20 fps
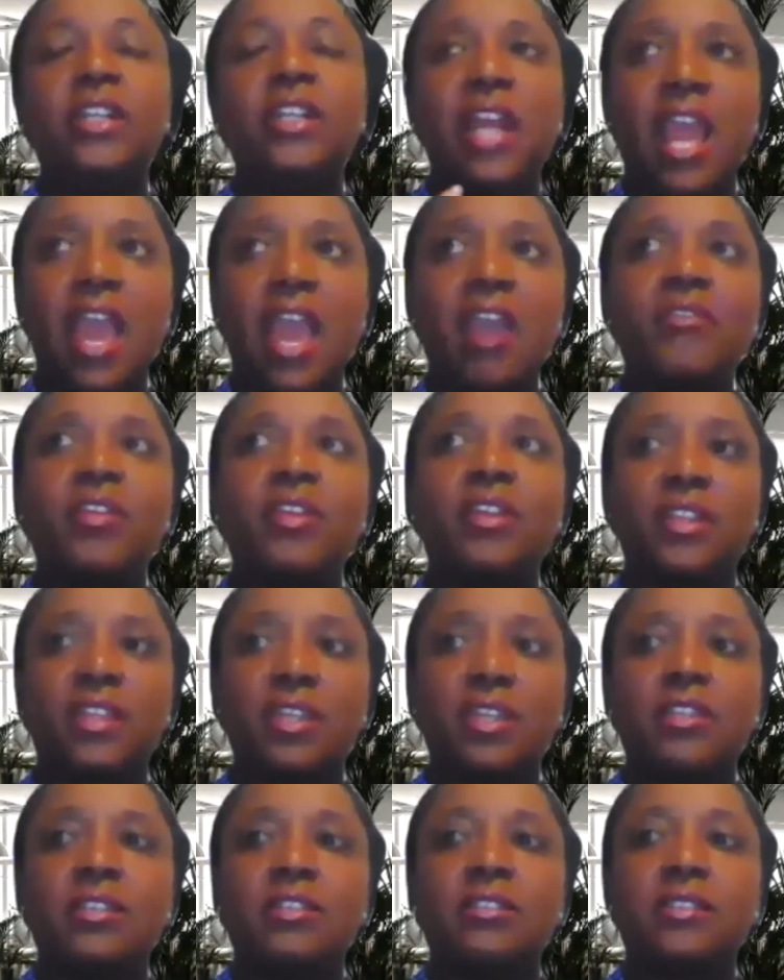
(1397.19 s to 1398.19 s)
in having
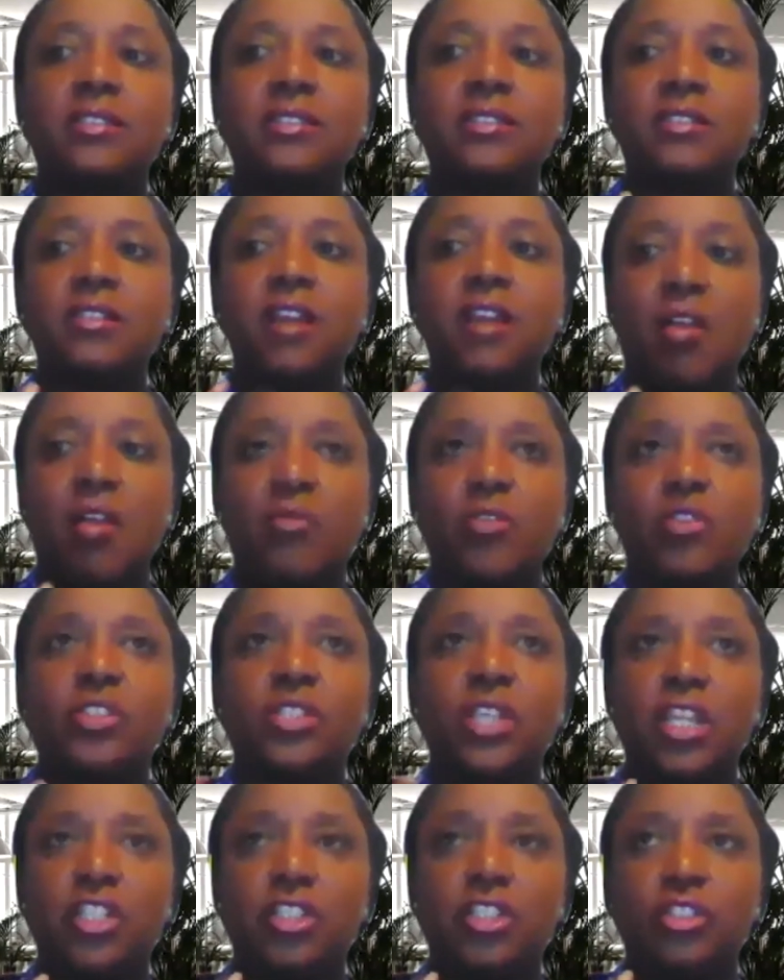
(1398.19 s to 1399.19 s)
this
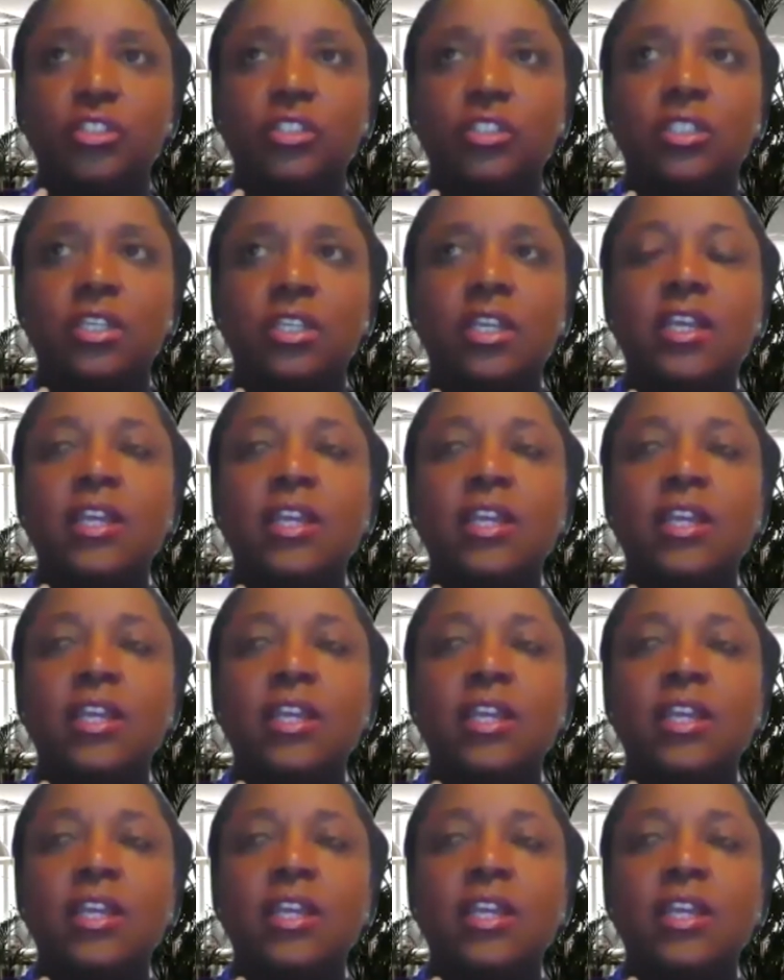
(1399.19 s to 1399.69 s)
conversation,